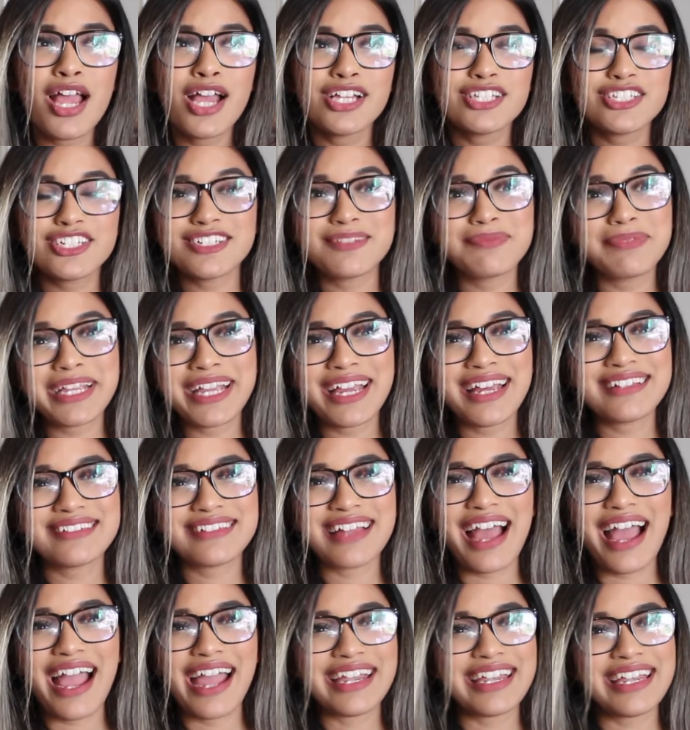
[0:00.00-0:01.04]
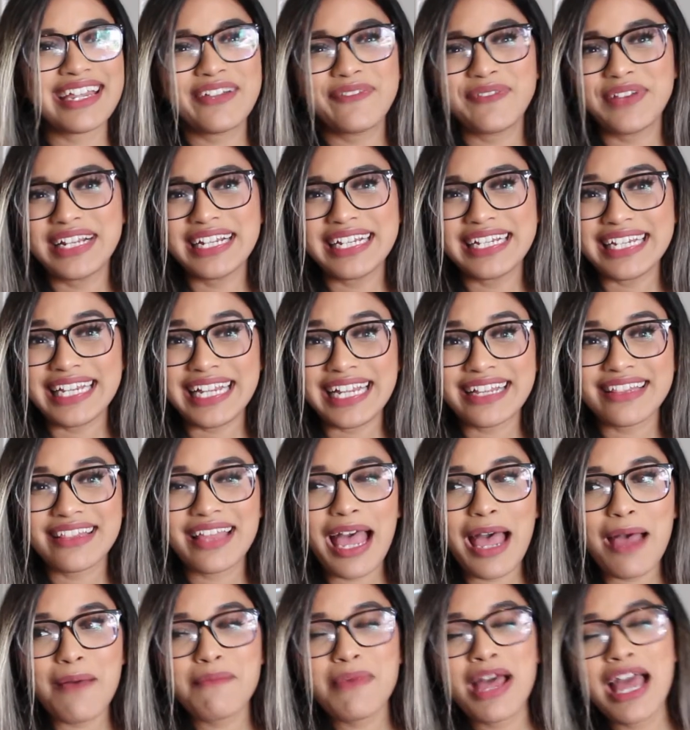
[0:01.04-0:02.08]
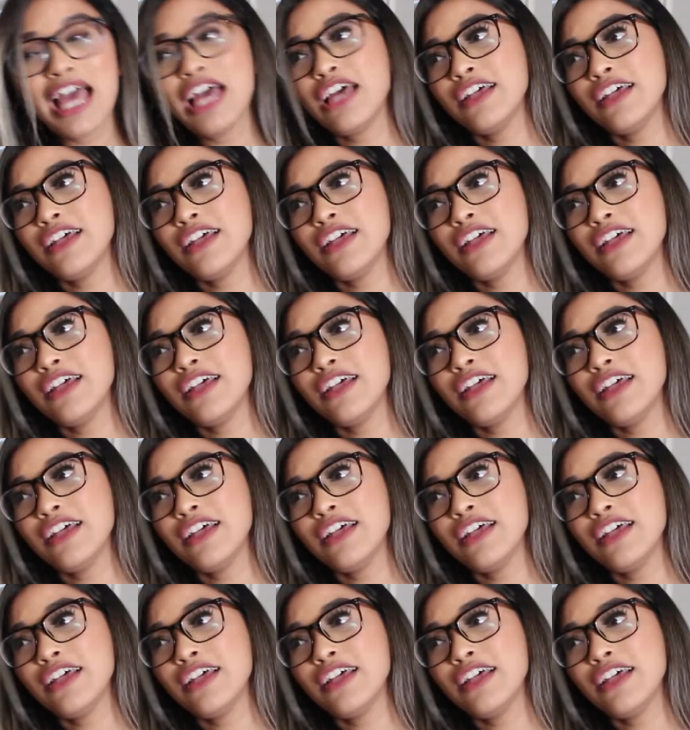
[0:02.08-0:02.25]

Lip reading: just because I didn't really need them.